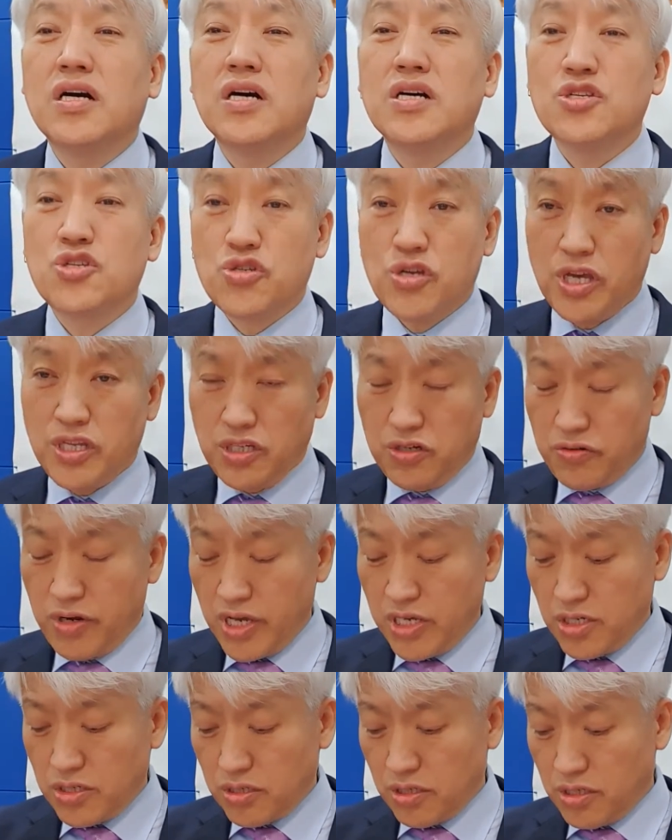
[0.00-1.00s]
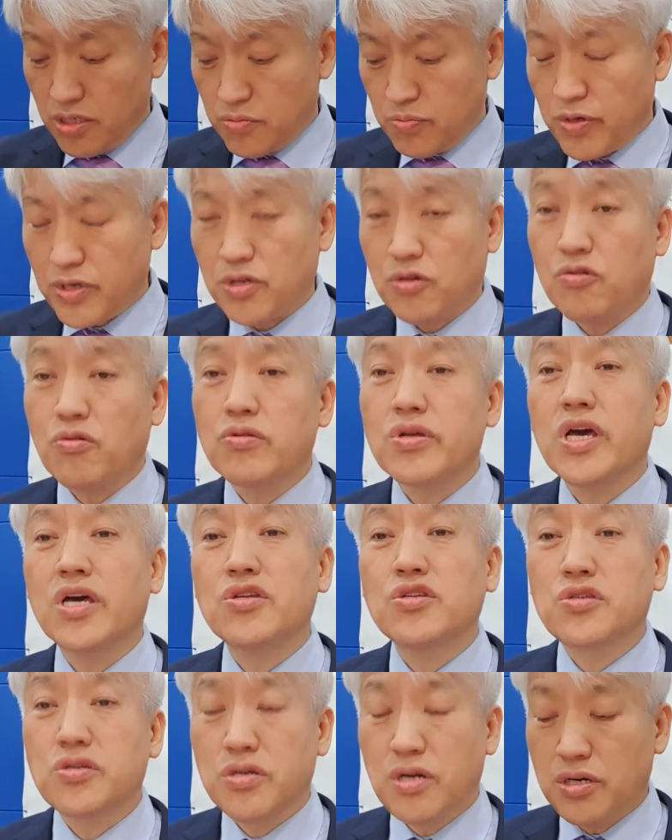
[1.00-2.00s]
generation, especially Korean
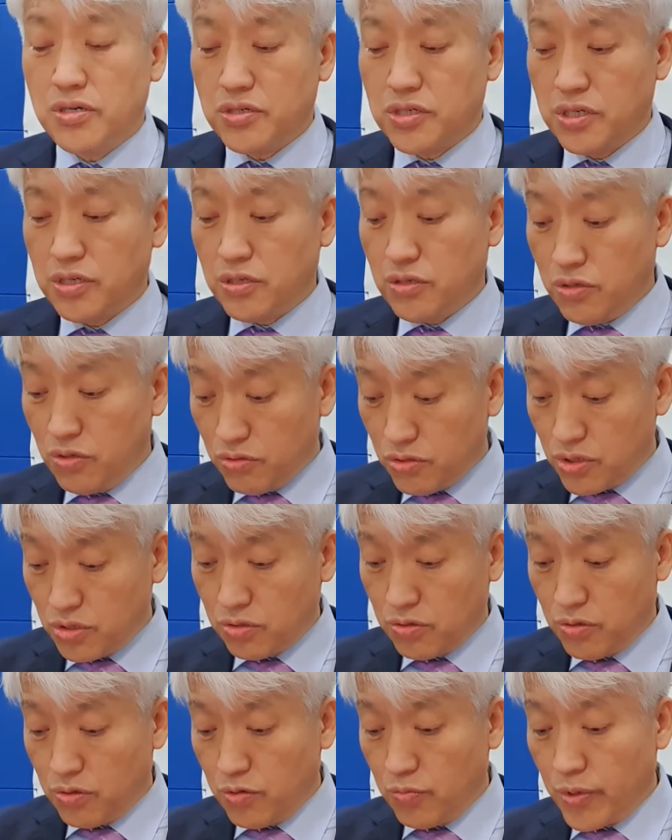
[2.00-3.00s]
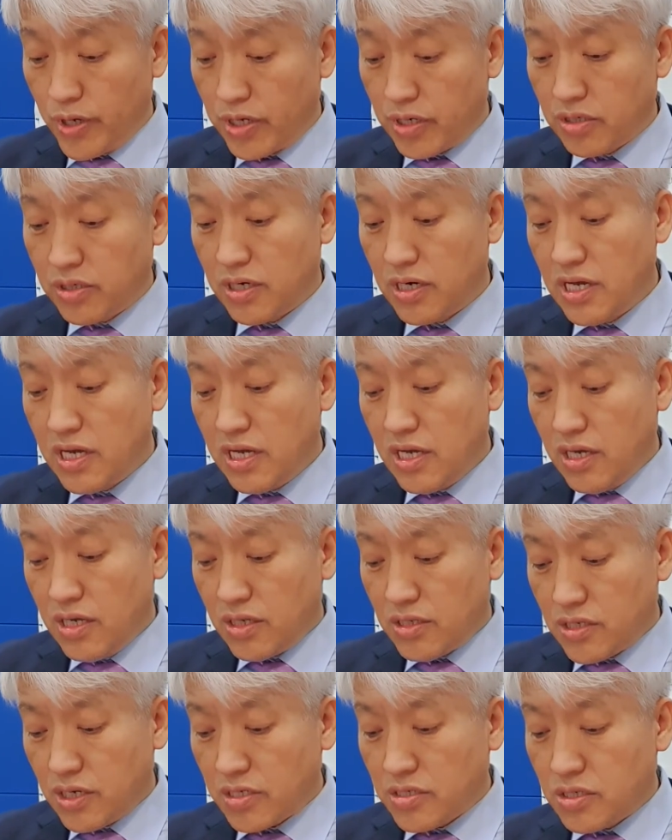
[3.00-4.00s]
church. You better
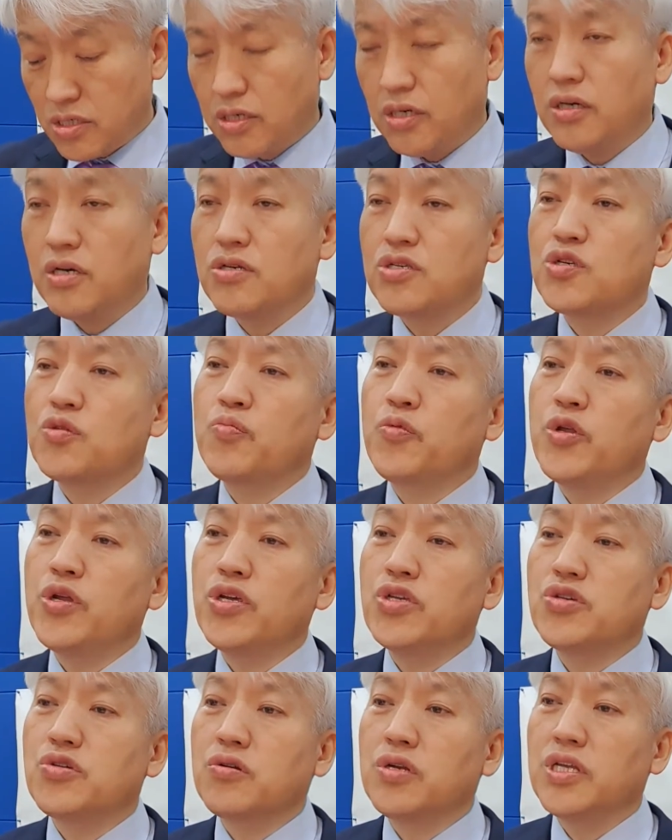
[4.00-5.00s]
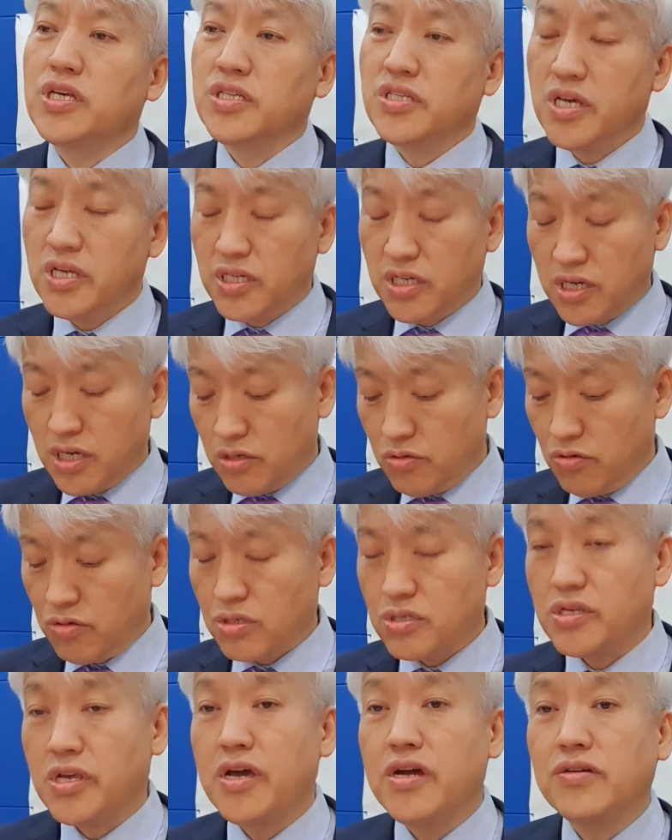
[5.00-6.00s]
just spiritually dedicate
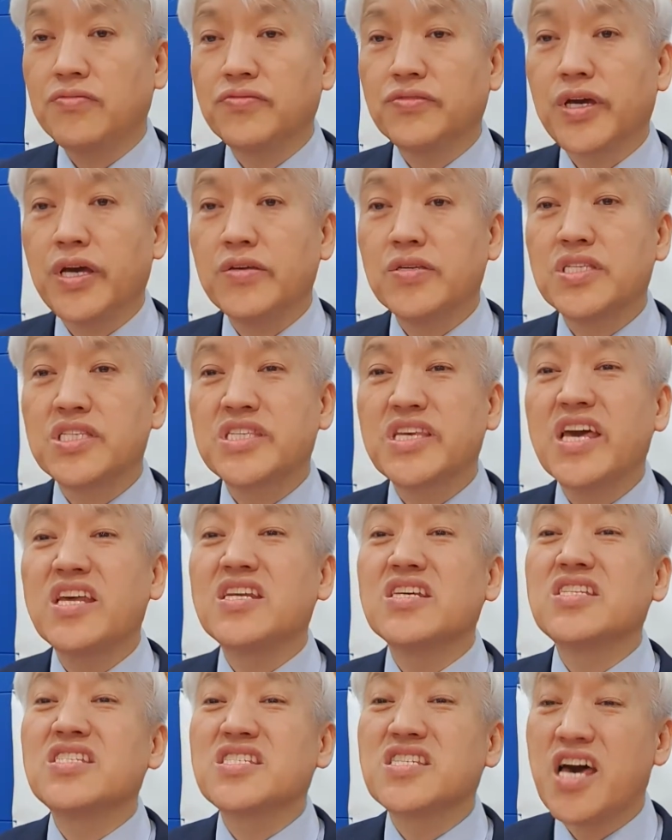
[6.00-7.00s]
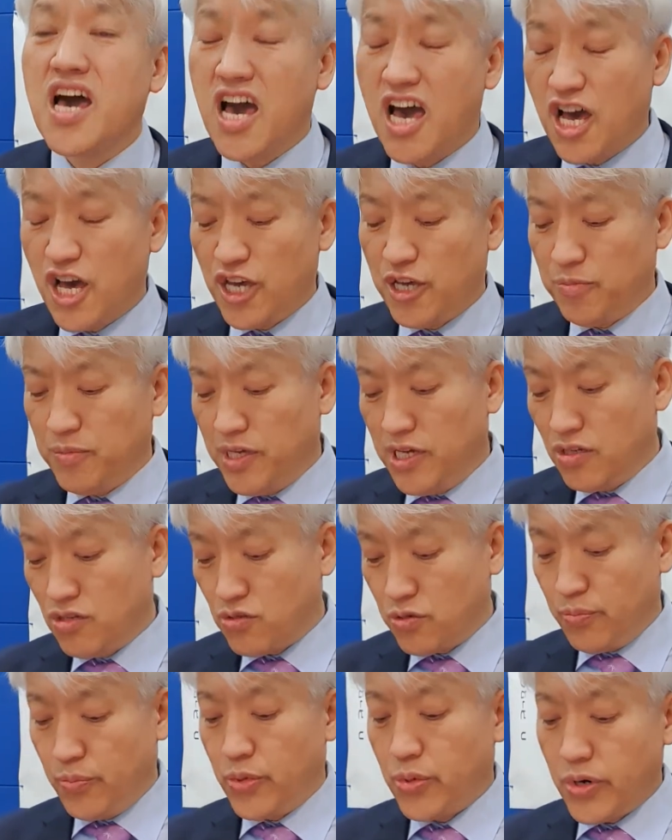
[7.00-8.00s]
yourself and set a time
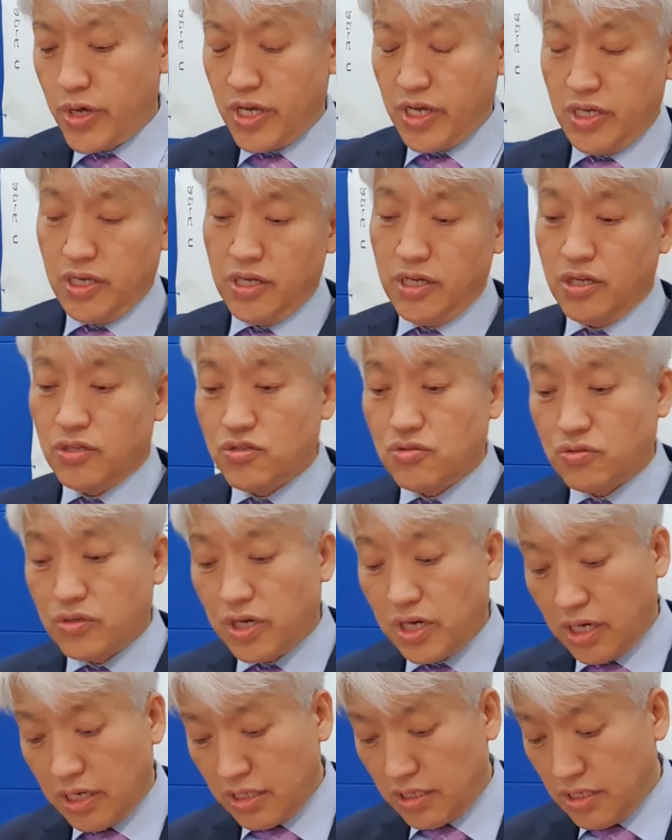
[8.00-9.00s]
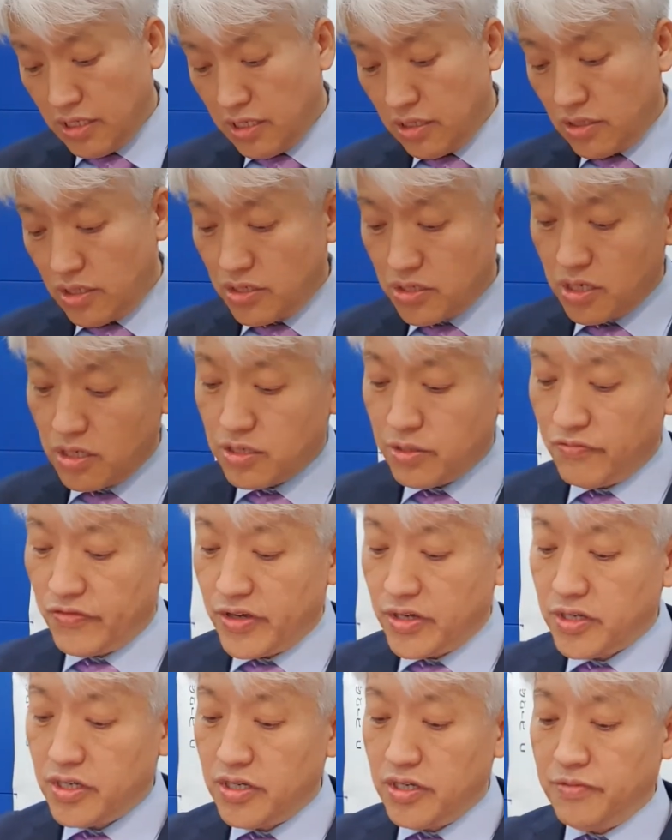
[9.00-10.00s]
to pray to God. This is
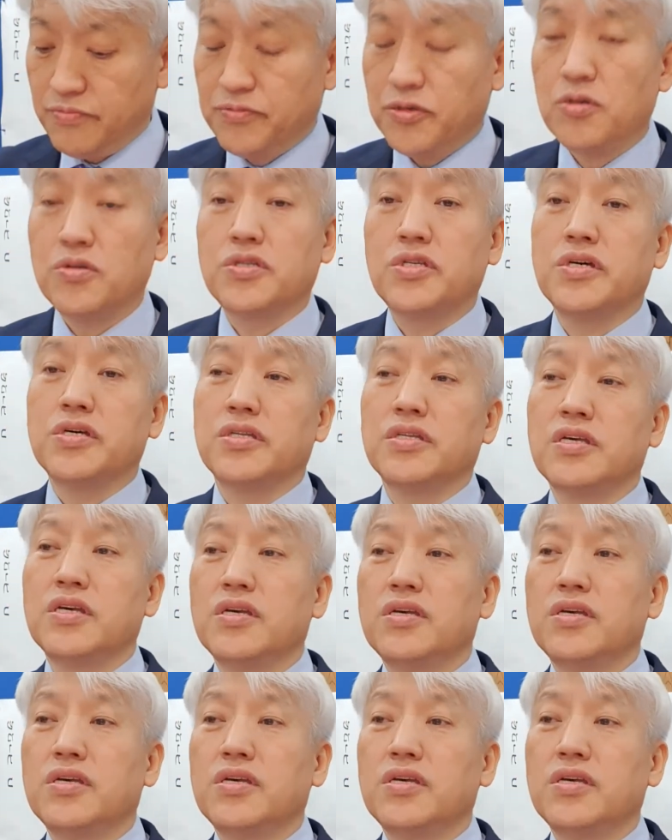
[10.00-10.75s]
very important.